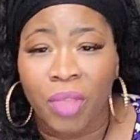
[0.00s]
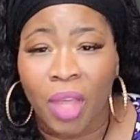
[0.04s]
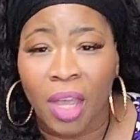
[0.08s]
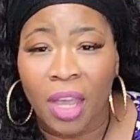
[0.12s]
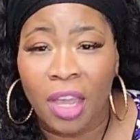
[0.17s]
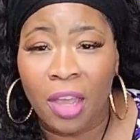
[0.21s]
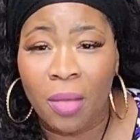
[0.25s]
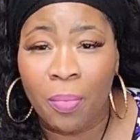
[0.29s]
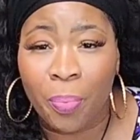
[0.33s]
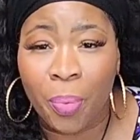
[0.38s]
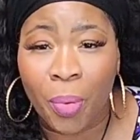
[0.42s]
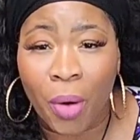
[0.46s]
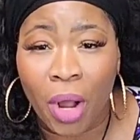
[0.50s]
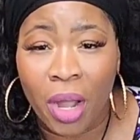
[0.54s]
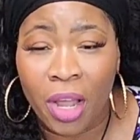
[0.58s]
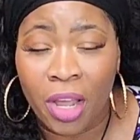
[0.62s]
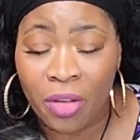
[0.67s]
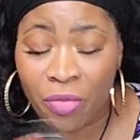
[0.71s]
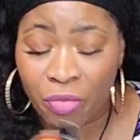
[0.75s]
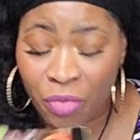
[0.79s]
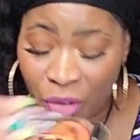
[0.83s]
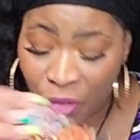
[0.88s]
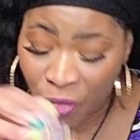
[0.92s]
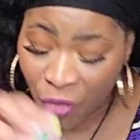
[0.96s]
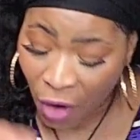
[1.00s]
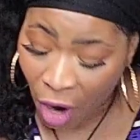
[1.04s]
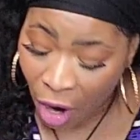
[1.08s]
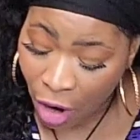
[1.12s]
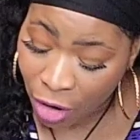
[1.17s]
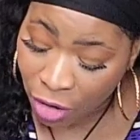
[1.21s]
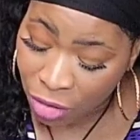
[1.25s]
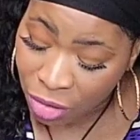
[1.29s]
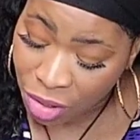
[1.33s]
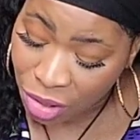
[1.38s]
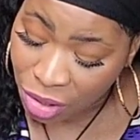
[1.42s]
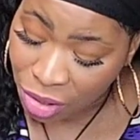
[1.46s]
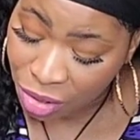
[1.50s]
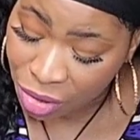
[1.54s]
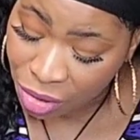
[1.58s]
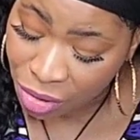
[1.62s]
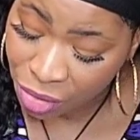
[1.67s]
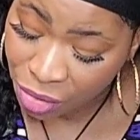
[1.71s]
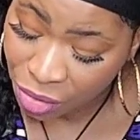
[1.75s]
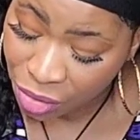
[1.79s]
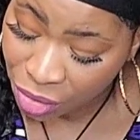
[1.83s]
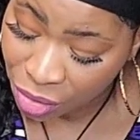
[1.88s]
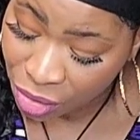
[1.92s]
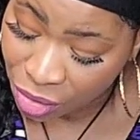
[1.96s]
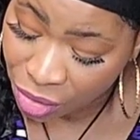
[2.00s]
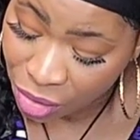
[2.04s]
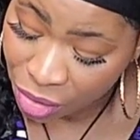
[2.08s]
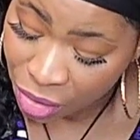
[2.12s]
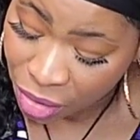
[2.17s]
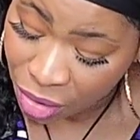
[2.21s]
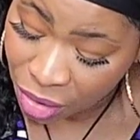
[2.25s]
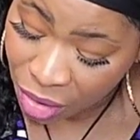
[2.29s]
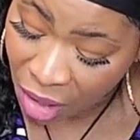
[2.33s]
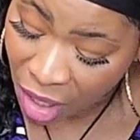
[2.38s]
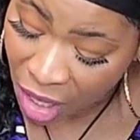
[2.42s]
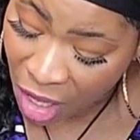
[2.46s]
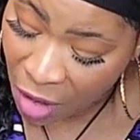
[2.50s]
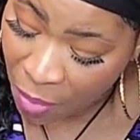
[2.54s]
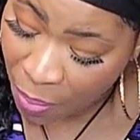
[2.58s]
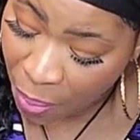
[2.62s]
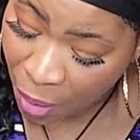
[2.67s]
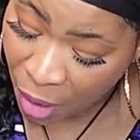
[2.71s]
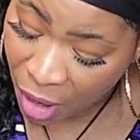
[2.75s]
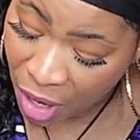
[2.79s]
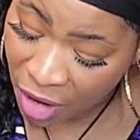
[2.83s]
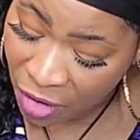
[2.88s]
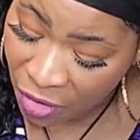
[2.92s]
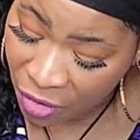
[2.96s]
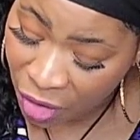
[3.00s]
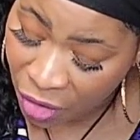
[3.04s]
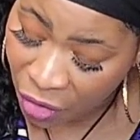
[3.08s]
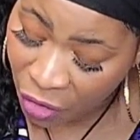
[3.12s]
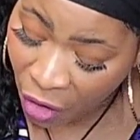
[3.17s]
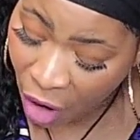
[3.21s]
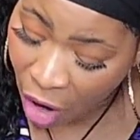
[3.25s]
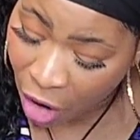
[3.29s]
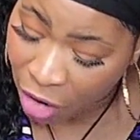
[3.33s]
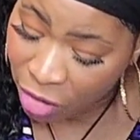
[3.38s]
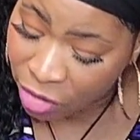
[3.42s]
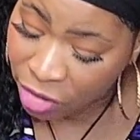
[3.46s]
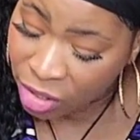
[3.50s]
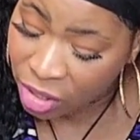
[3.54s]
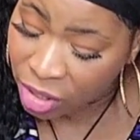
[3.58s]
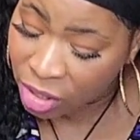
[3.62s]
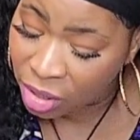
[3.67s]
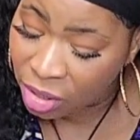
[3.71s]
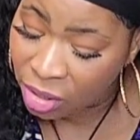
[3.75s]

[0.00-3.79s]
emperor in reverse. The emperor in reverse.